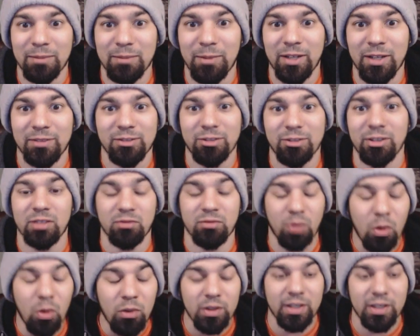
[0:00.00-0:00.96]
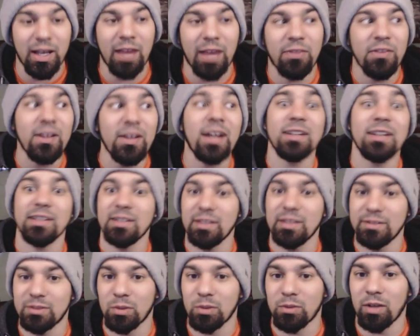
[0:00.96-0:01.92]
my anime career rolling. I think I did at
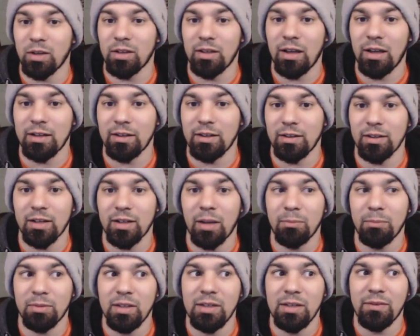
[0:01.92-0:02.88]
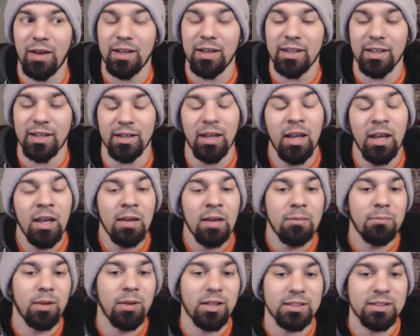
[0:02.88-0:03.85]
least Sword Art Online in there. I believe I did.
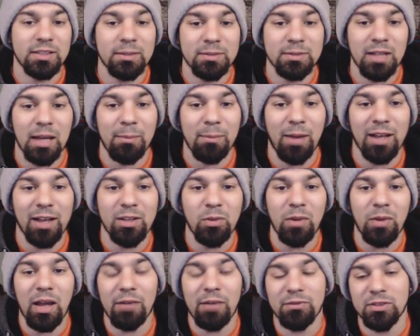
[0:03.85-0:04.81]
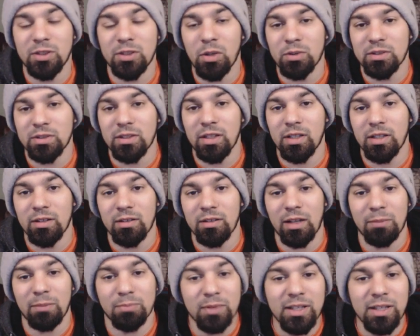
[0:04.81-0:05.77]
But at the same time, I don't have shows in there
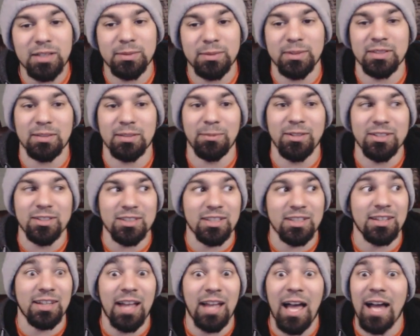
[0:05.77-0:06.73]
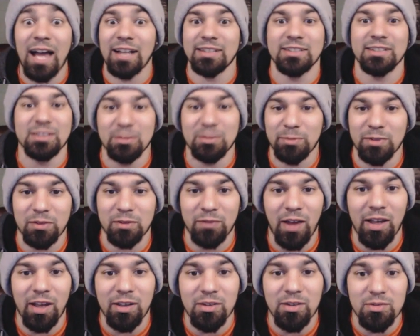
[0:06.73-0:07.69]
like Bleach, because I mean, there's a lot of sentimental
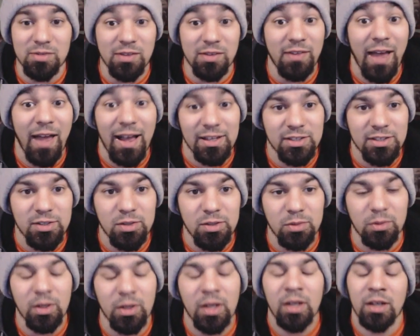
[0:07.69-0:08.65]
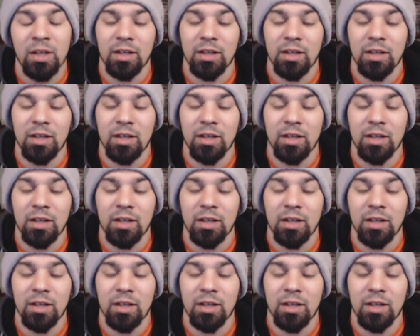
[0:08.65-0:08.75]
value to that too.